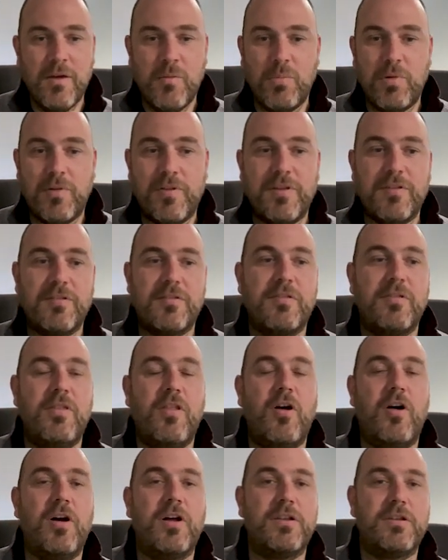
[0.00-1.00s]
but this is
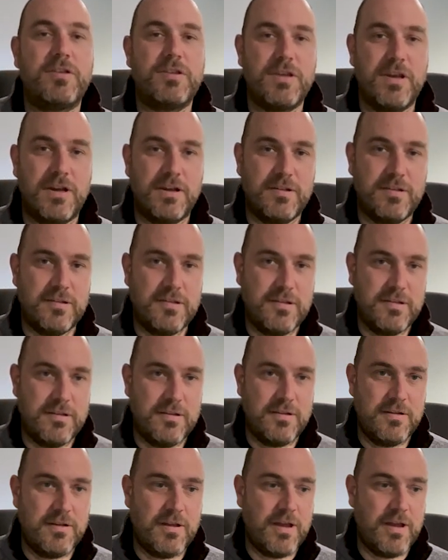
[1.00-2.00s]
not just
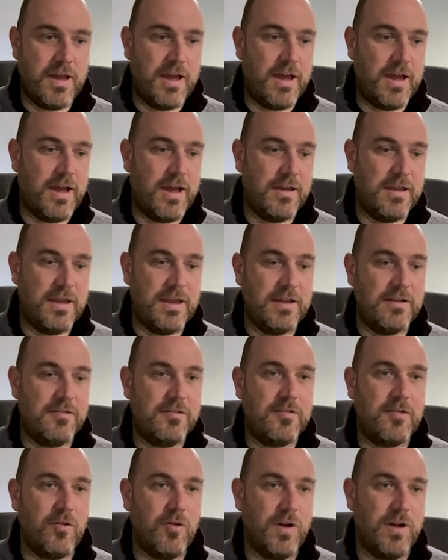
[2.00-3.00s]
uh, kids'
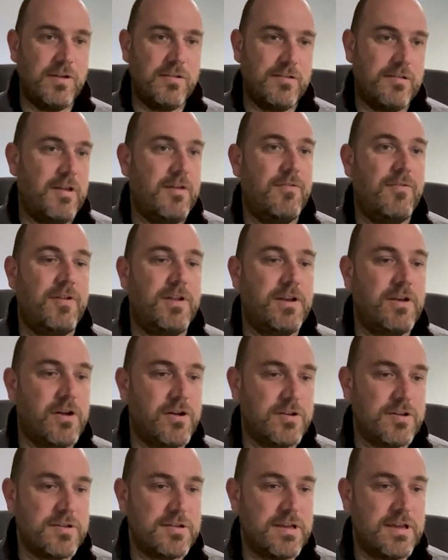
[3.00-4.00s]
toys. Definitely not
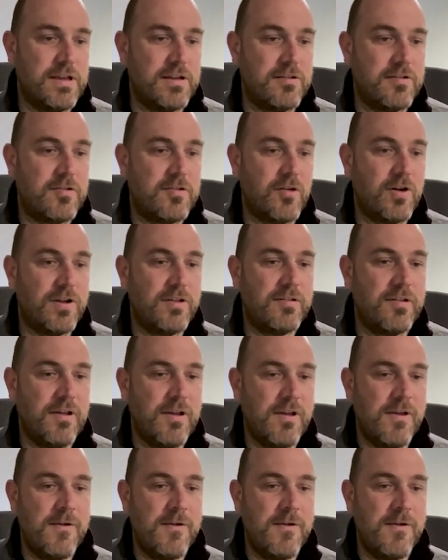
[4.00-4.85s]
just kids' toys.